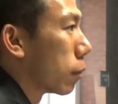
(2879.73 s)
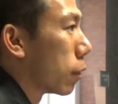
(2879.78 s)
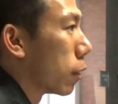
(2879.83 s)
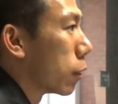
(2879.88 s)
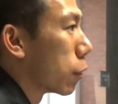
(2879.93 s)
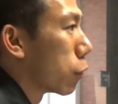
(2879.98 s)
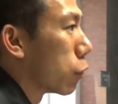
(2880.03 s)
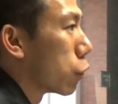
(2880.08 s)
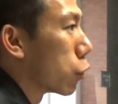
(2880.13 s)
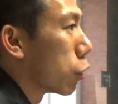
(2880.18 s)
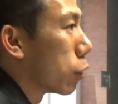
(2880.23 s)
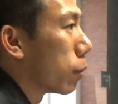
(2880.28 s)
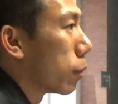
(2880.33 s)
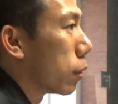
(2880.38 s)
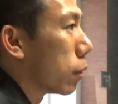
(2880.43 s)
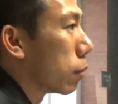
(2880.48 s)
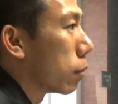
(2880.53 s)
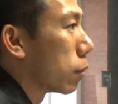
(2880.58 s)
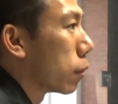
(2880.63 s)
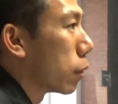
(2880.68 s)
internship
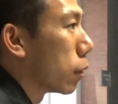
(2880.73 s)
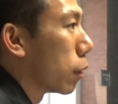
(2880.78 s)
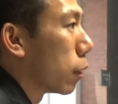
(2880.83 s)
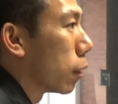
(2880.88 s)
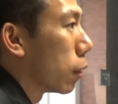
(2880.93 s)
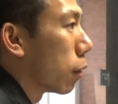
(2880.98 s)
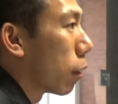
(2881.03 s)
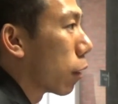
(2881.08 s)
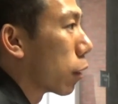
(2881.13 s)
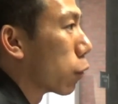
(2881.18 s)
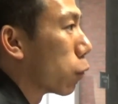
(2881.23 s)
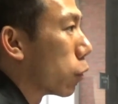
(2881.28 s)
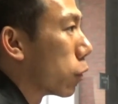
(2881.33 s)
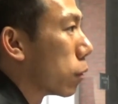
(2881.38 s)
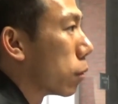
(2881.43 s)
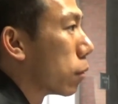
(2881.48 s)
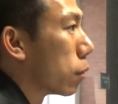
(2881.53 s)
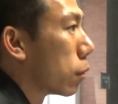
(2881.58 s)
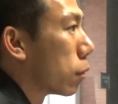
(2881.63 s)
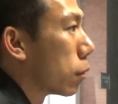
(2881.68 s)
in Hollywood.
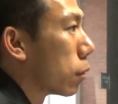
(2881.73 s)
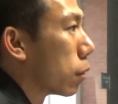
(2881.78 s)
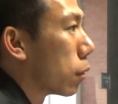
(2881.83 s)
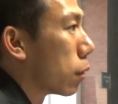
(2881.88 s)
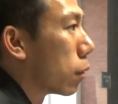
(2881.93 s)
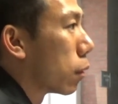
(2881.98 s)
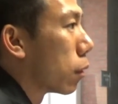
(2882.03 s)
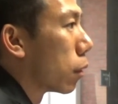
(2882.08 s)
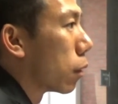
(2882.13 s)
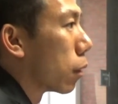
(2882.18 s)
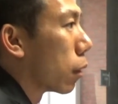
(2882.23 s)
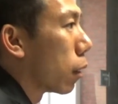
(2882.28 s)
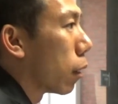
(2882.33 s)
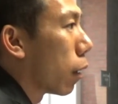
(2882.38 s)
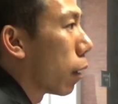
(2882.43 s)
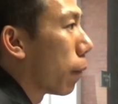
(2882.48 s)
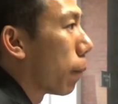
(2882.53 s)
Yeah.